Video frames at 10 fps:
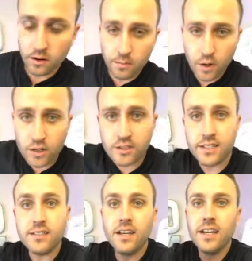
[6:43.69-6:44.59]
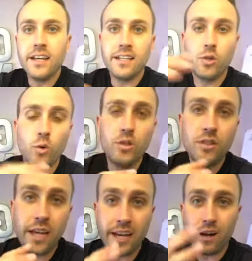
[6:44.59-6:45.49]
purchases, it's going to
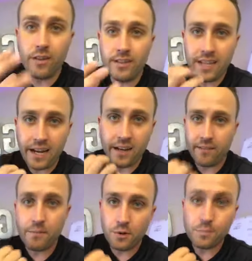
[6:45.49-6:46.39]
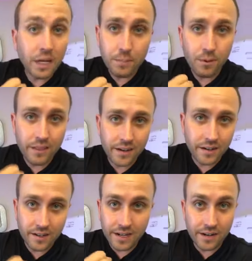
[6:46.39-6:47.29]
take all the data from those people that
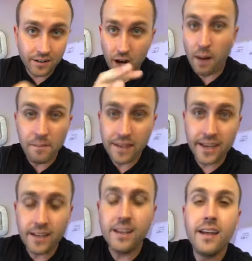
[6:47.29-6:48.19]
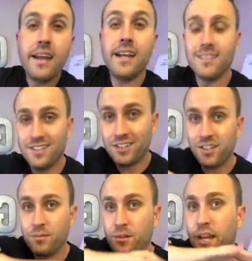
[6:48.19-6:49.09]
are opting in, and it's going to start
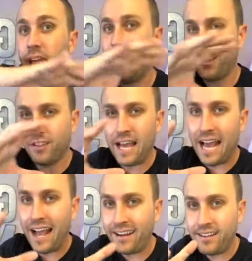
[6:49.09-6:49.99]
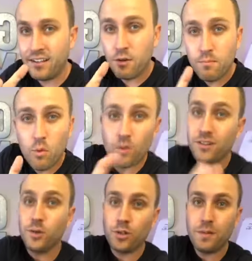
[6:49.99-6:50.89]
to cater the ad more
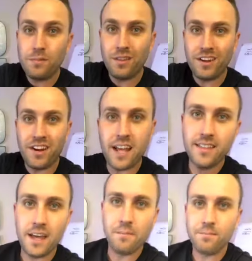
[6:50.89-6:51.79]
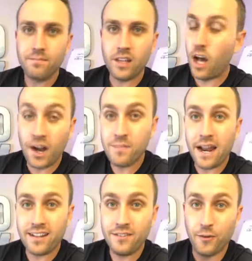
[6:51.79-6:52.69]
towards people that are like them
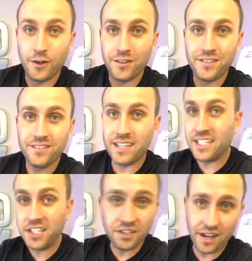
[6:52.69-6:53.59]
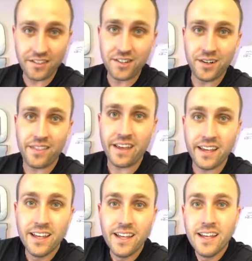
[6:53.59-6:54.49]
automatically for you. Like, you don't have to do anything.
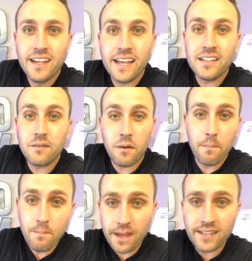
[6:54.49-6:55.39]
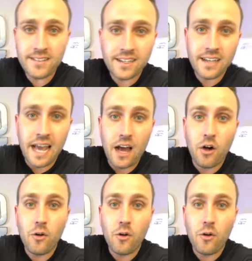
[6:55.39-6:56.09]
It's amazing how